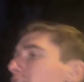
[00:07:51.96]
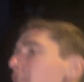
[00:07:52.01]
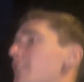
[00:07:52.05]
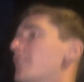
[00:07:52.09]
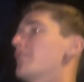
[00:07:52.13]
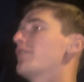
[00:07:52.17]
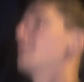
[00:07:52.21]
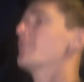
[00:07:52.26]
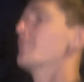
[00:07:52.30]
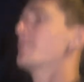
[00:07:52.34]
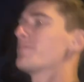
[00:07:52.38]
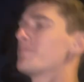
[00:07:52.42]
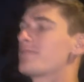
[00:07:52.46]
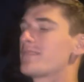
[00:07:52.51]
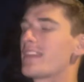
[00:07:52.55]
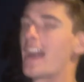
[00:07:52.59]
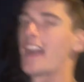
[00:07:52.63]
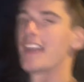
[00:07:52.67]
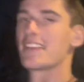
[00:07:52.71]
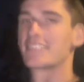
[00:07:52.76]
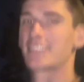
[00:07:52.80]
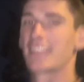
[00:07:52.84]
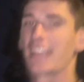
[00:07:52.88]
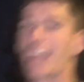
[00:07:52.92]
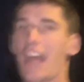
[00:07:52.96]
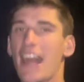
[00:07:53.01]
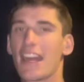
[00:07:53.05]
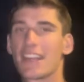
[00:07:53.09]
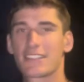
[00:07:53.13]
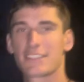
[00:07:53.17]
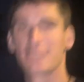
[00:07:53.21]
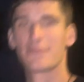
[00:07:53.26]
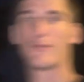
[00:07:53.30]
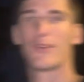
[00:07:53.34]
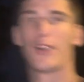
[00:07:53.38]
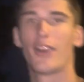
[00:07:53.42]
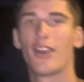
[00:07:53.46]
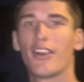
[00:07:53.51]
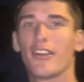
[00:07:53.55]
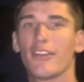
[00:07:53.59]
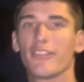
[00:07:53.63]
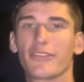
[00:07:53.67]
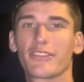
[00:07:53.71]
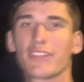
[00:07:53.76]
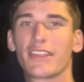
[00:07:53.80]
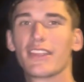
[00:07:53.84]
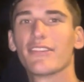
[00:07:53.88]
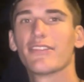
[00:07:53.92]
of Isaac
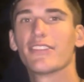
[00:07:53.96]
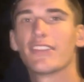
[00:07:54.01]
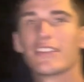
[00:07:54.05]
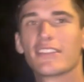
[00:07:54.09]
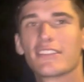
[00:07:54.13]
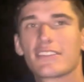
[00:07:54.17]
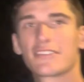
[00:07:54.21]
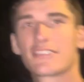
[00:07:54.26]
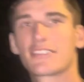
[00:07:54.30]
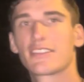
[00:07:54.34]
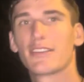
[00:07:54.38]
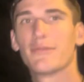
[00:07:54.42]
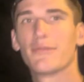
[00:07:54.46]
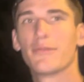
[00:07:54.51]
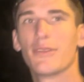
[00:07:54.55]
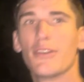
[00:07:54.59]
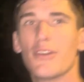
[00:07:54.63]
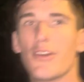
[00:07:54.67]
Asimov giving some